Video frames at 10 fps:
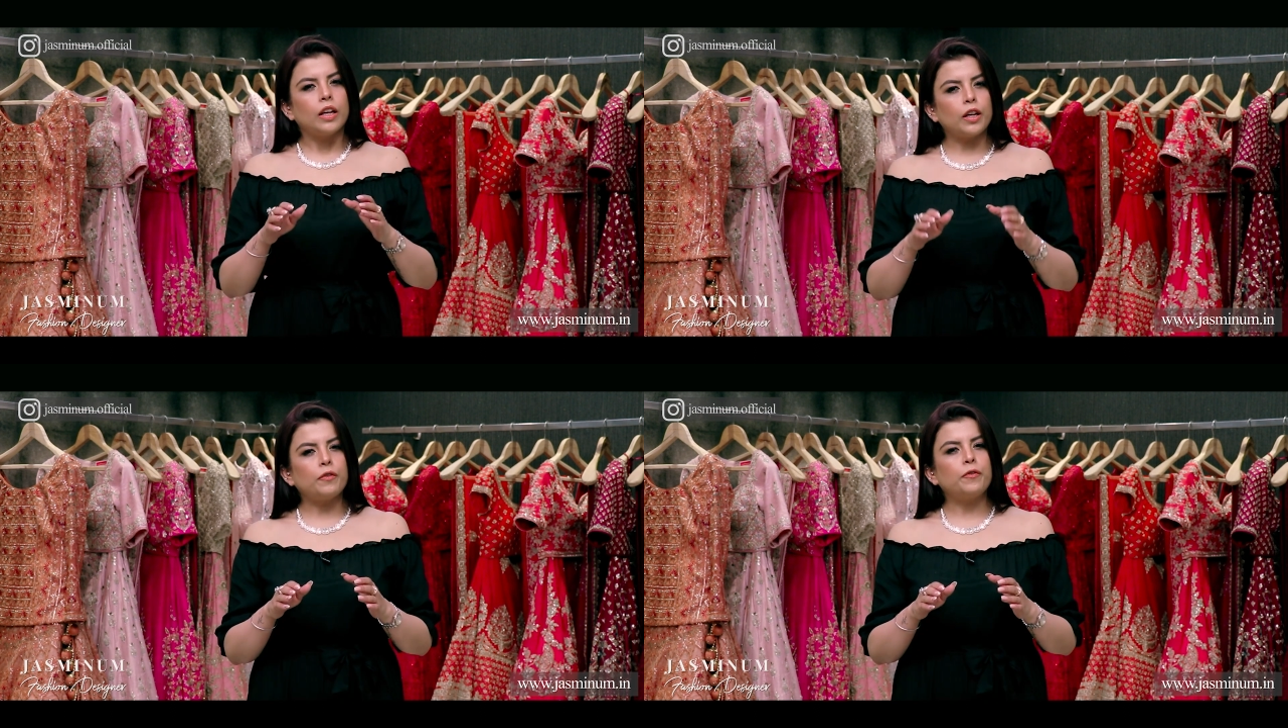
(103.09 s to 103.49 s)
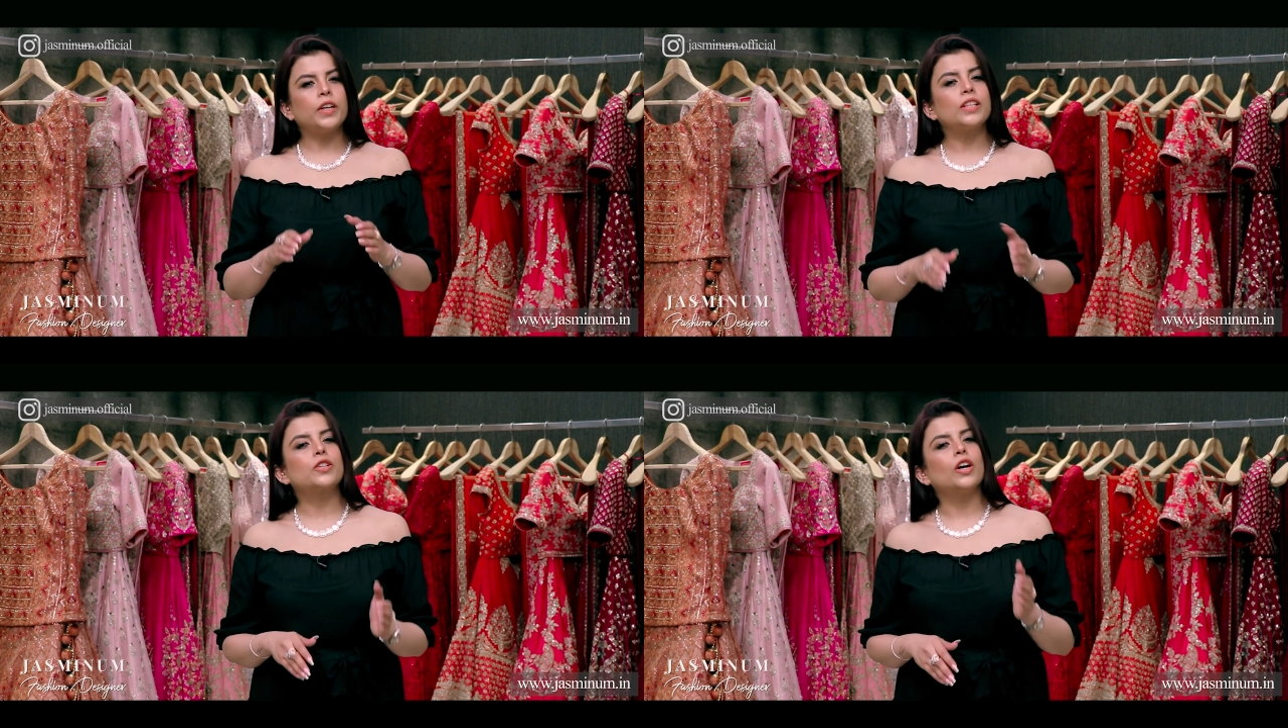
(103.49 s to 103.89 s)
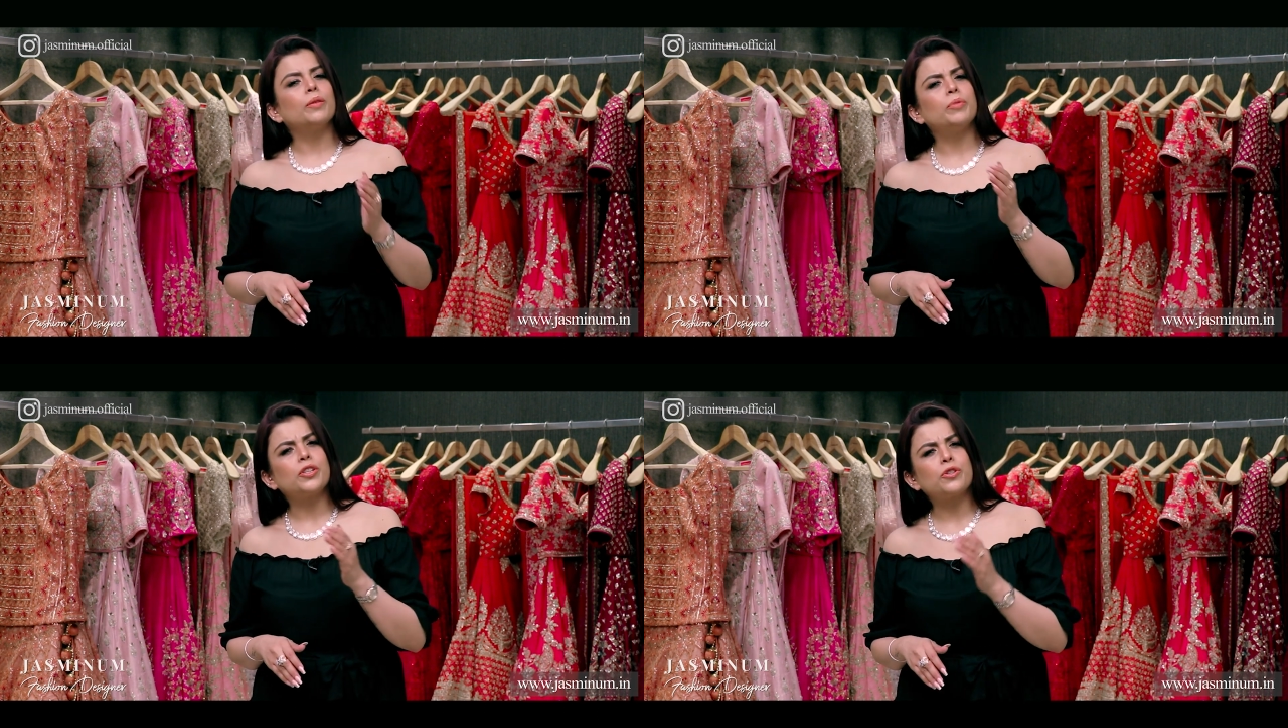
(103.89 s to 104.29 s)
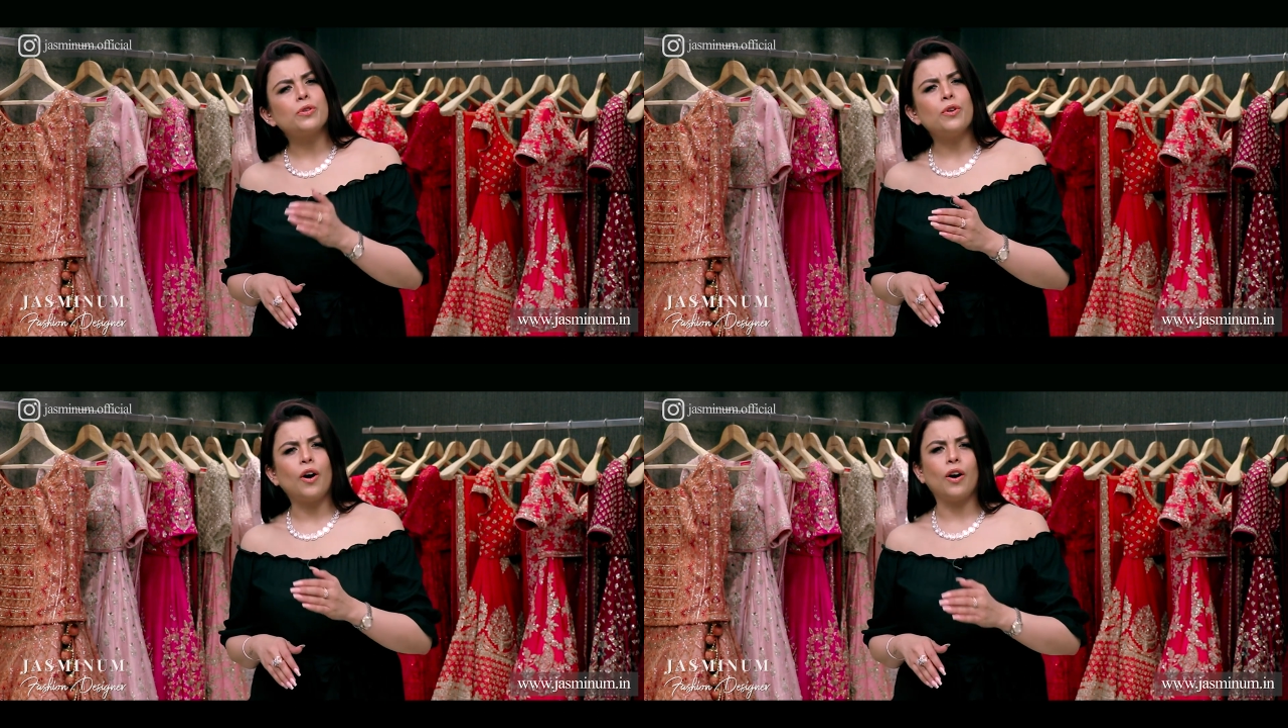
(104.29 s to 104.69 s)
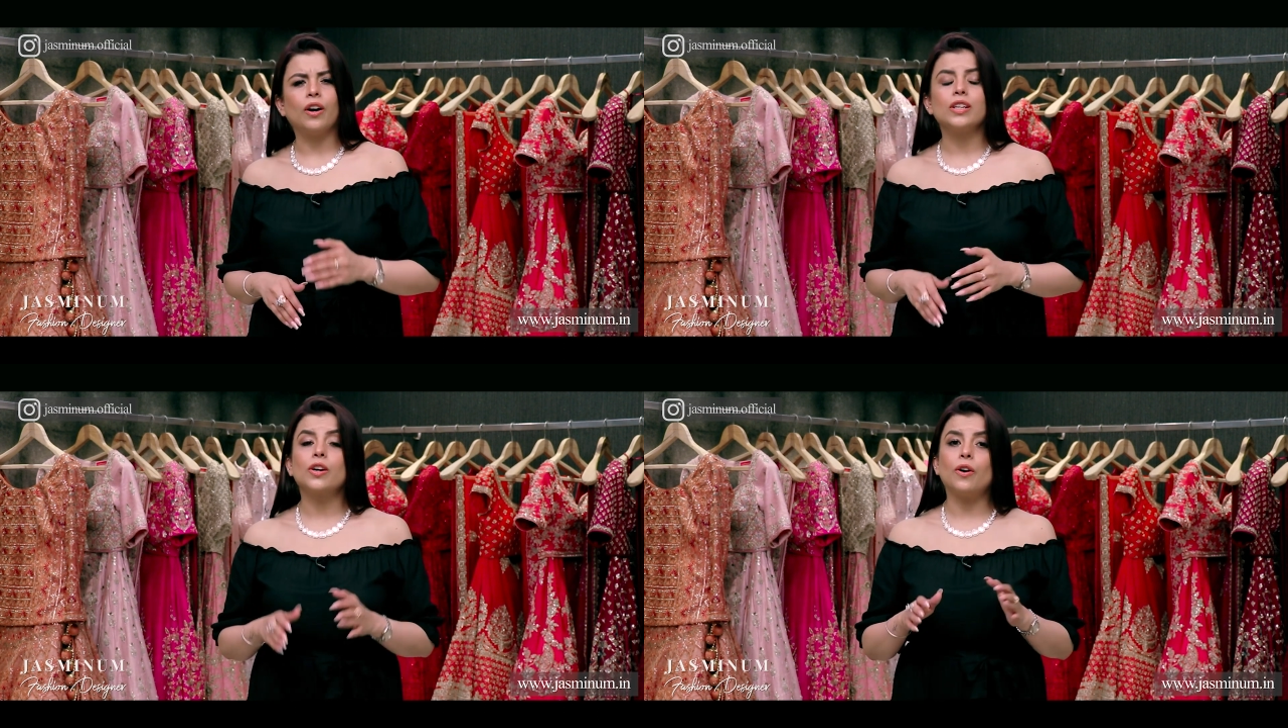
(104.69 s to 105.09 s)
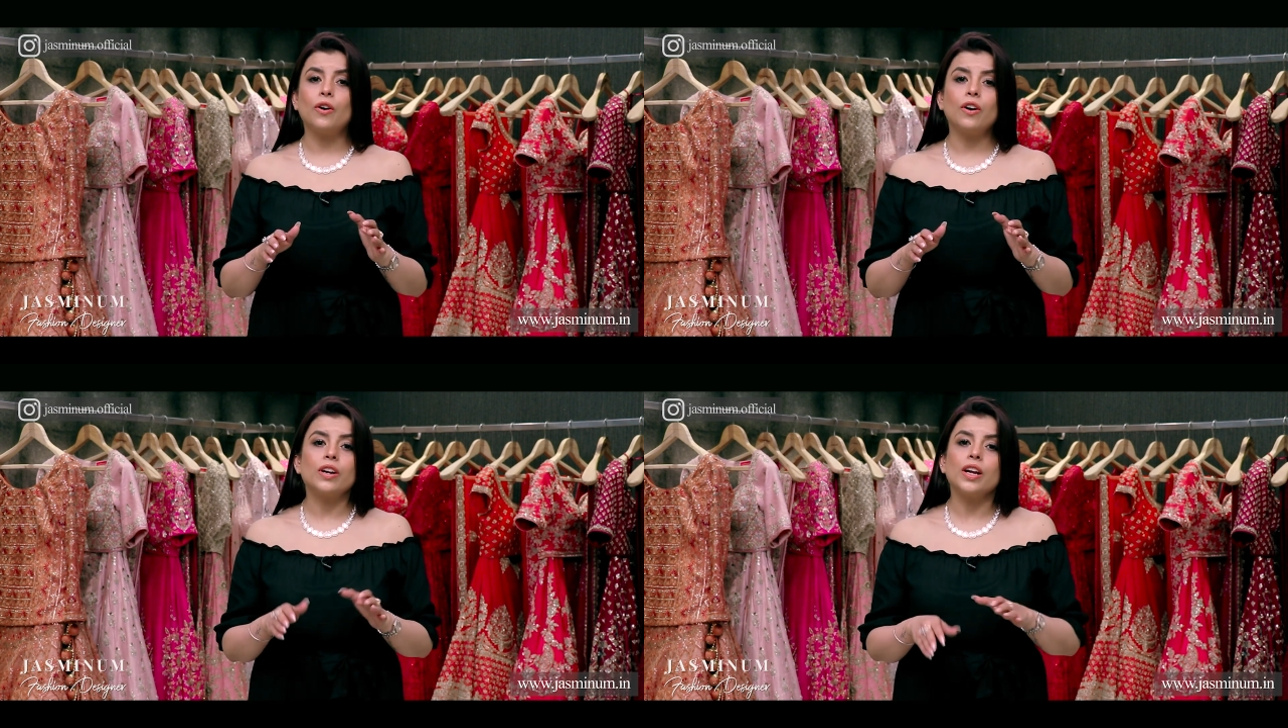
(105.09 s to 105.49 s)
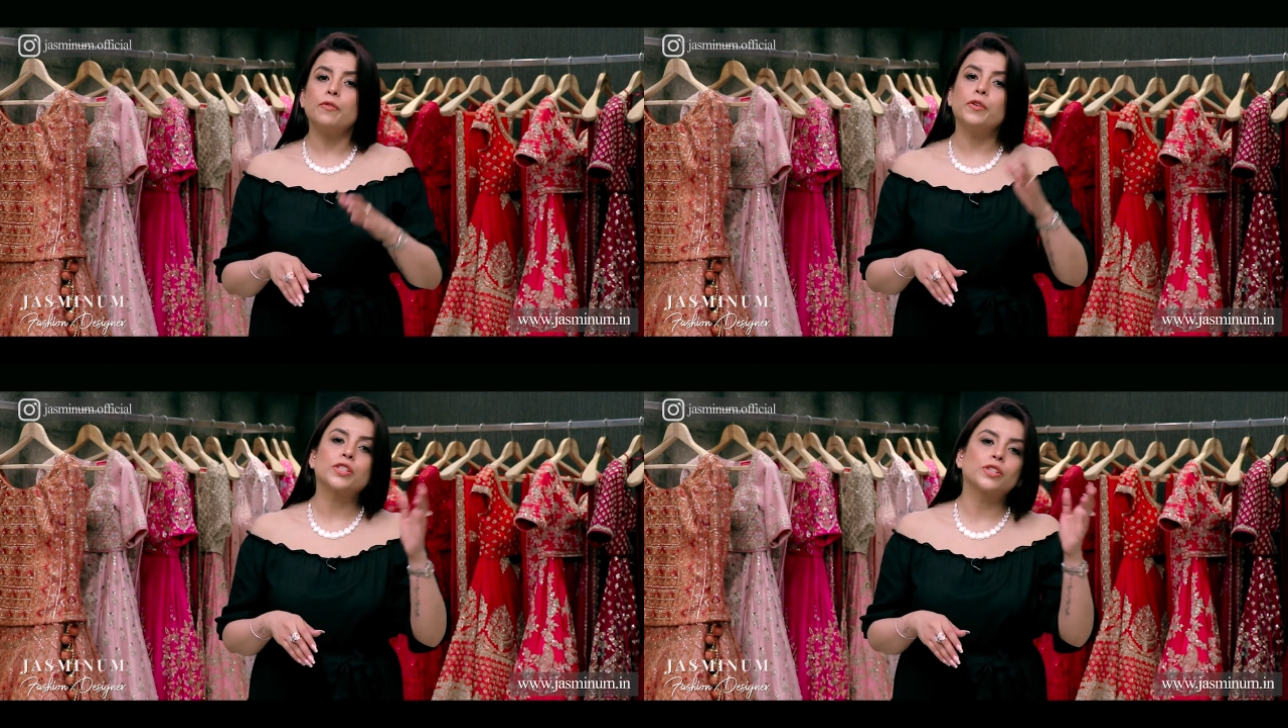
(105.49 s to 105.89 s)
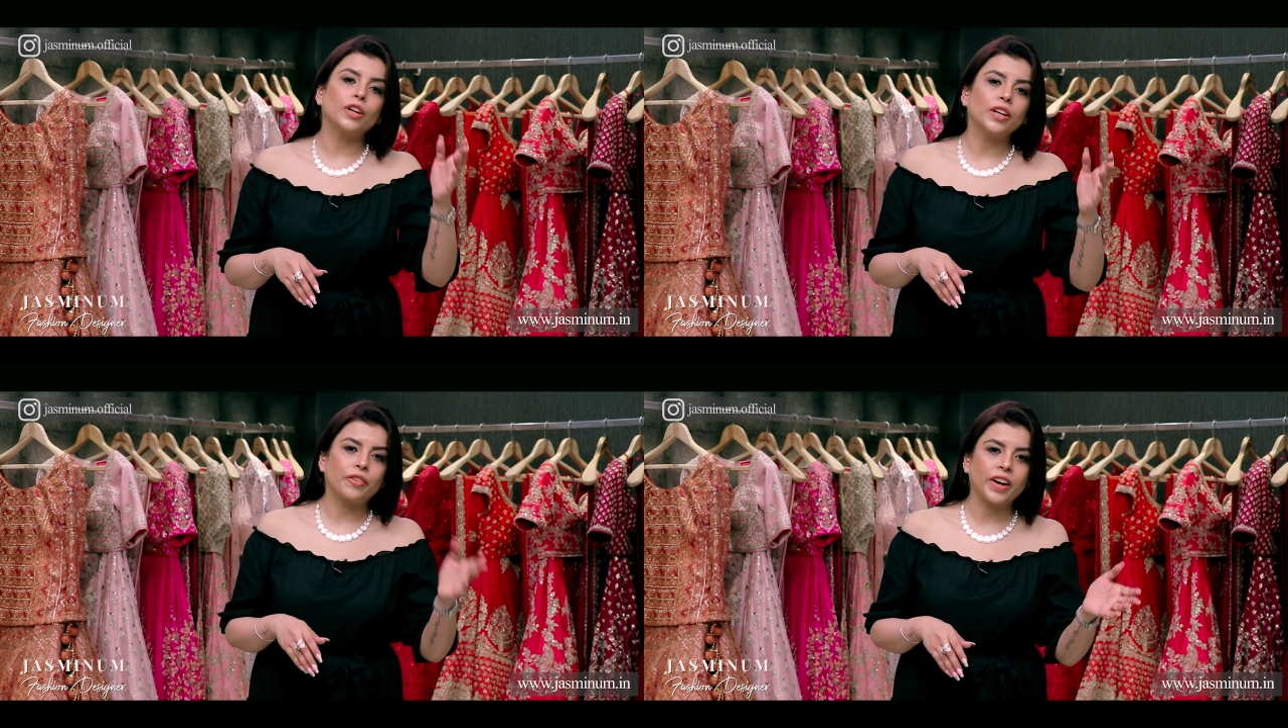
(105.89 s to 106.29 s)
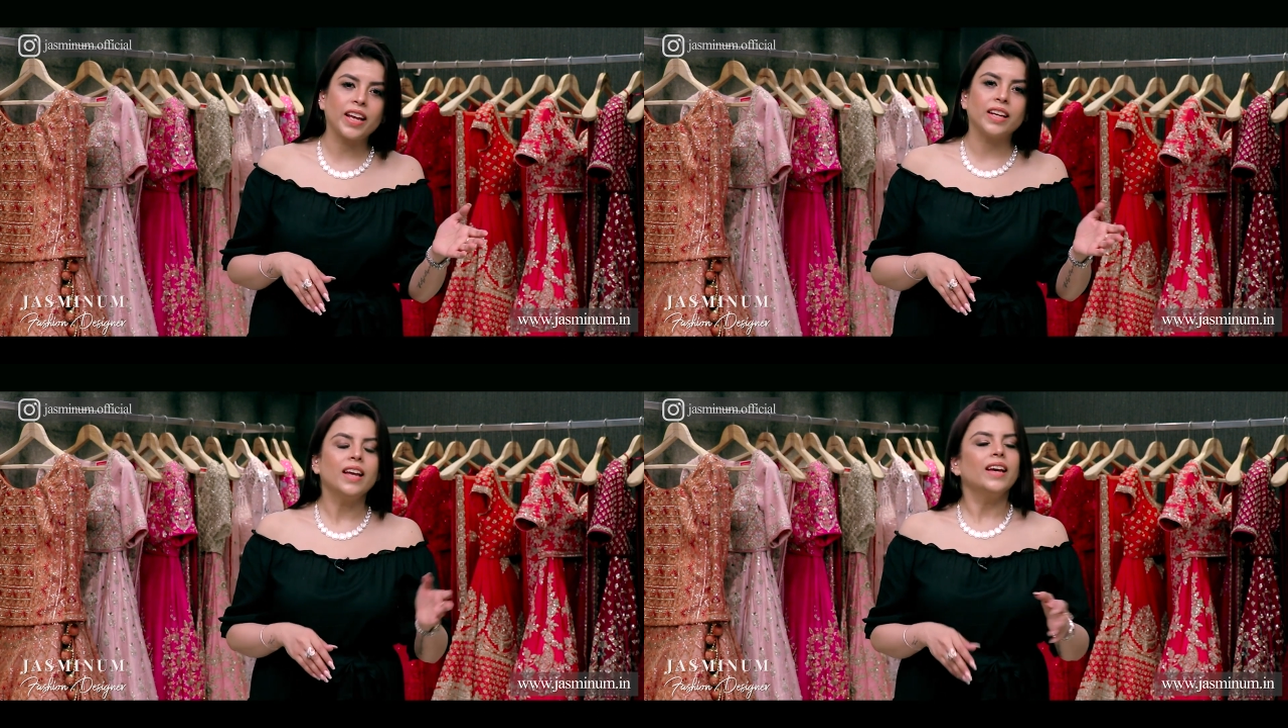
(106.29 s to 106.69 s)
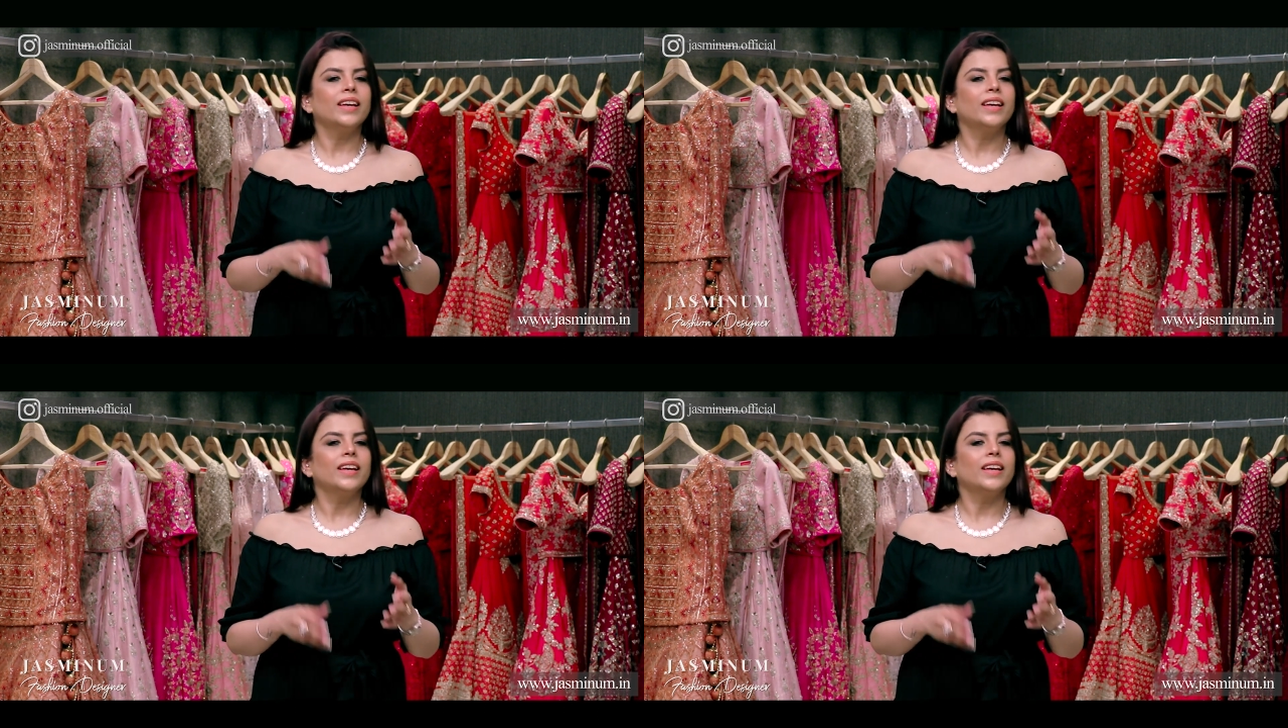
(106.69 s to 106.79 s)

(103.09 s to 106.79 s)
If it's gonna be too hot or if it's gonna rain,